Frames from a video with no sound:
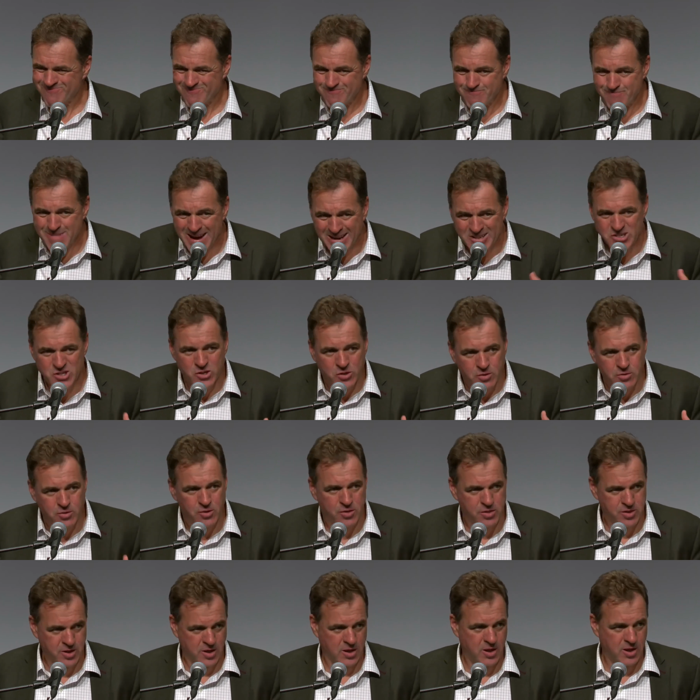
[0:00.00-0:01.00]
Magical
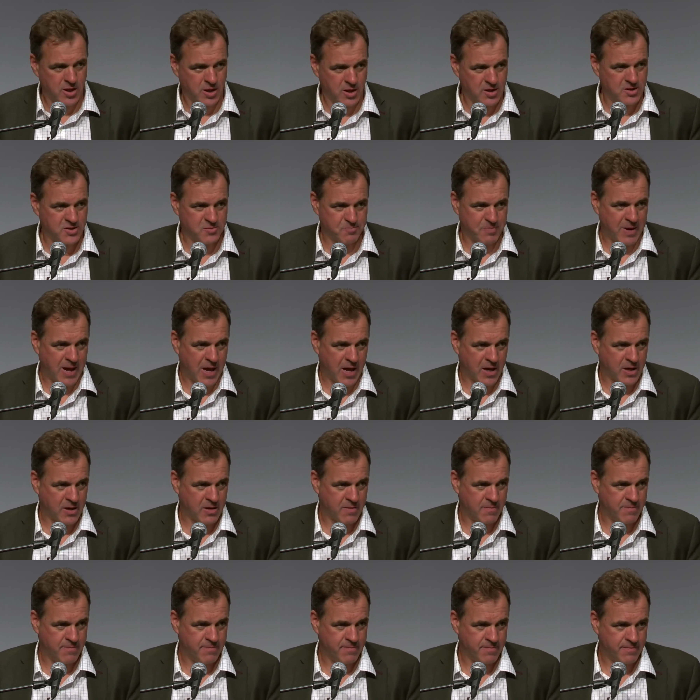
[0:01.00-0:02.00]
thinking is back.
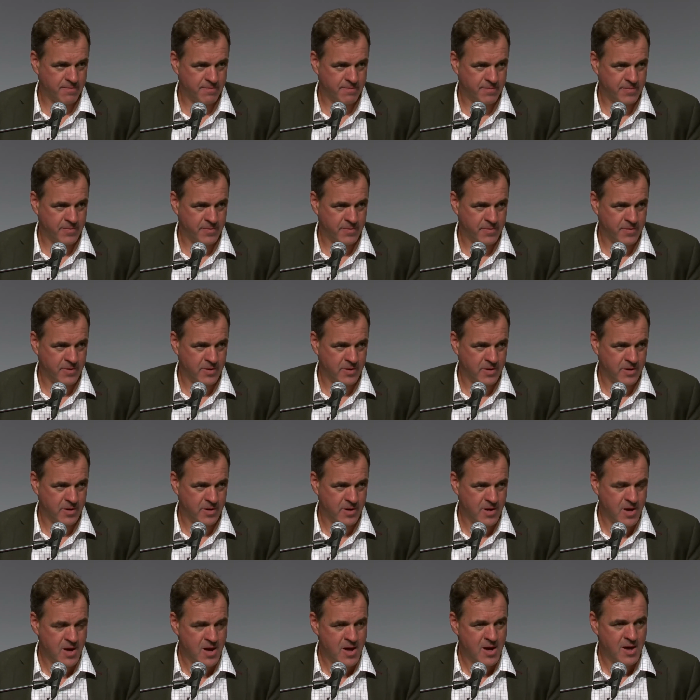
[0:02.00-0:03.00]

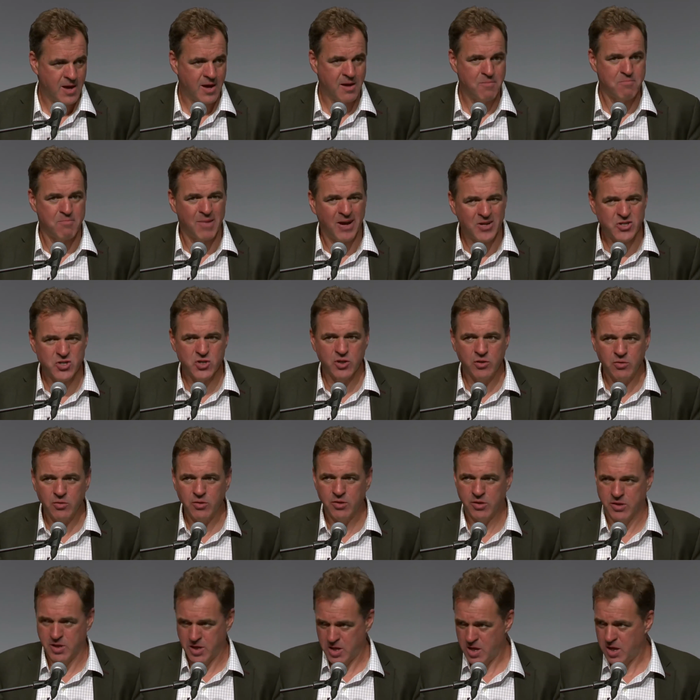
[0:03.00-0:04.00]
And magical
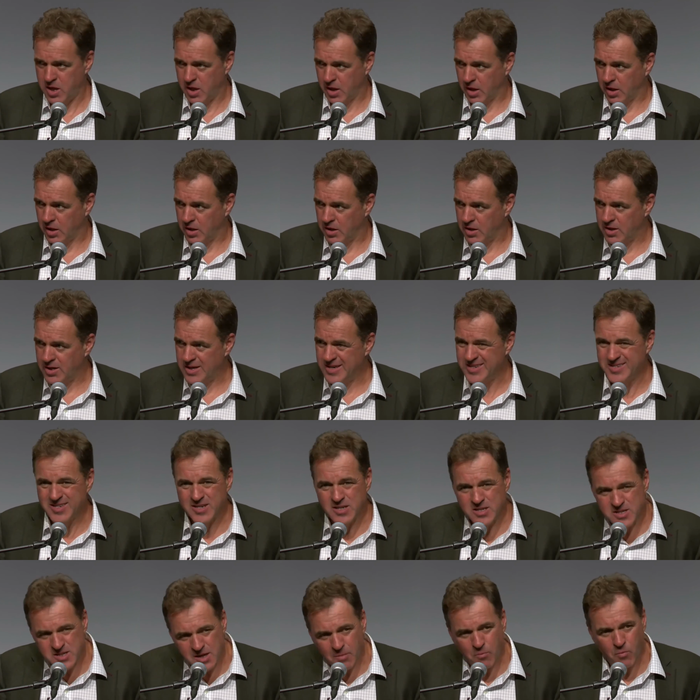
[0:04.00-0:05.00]
thinking is
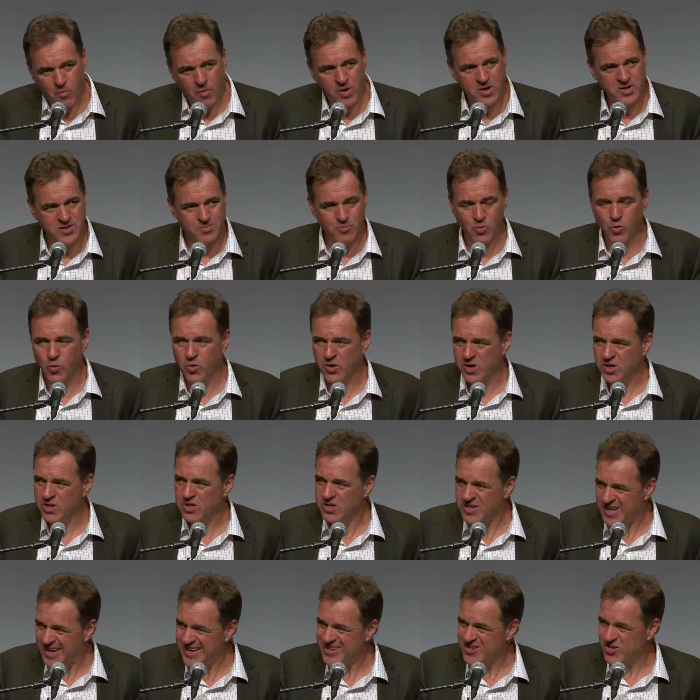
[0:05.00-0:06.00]
in some ways more
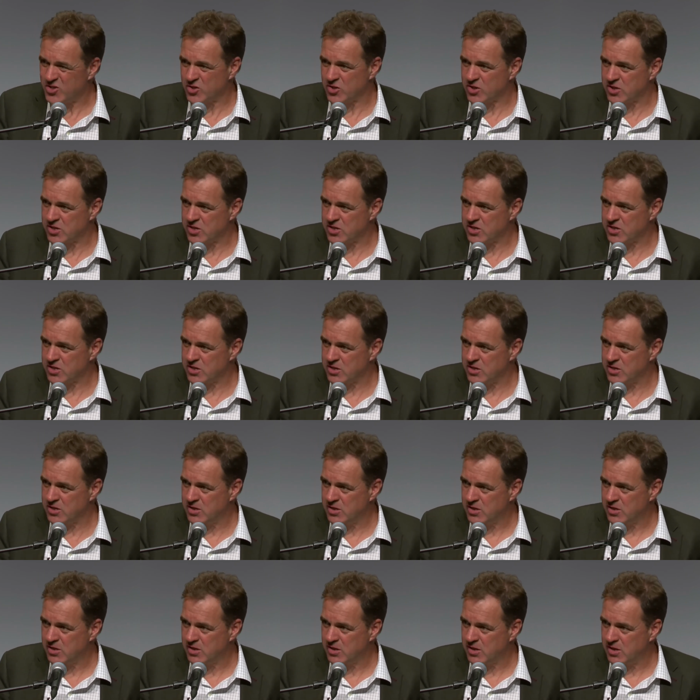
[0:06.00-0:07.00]

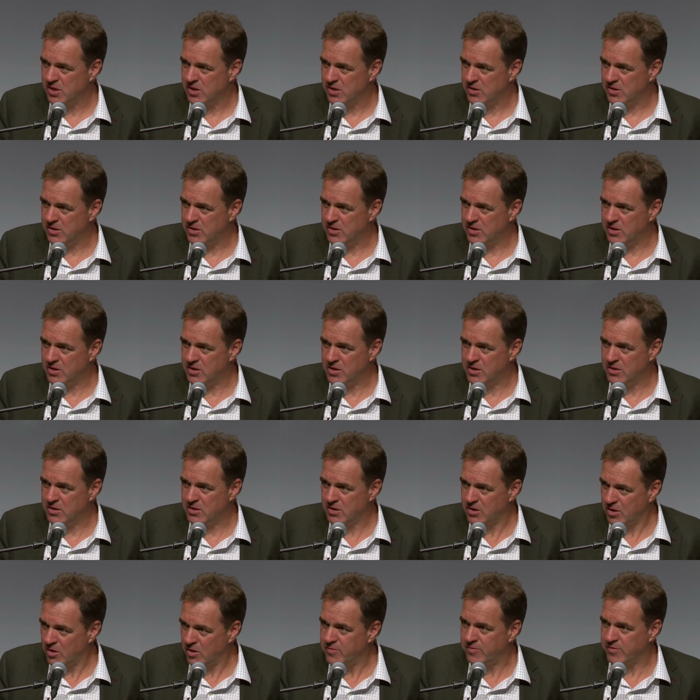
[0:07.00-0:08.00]
contagious than
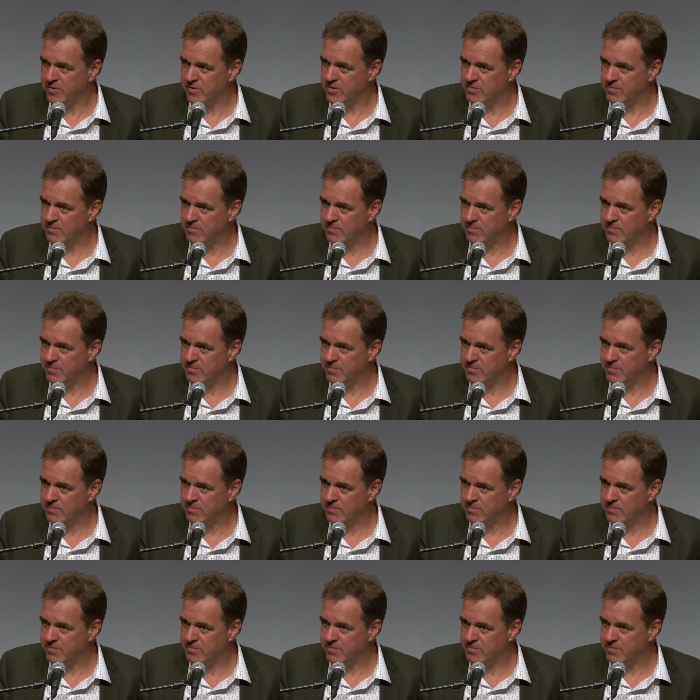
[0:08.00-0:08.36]
COVID.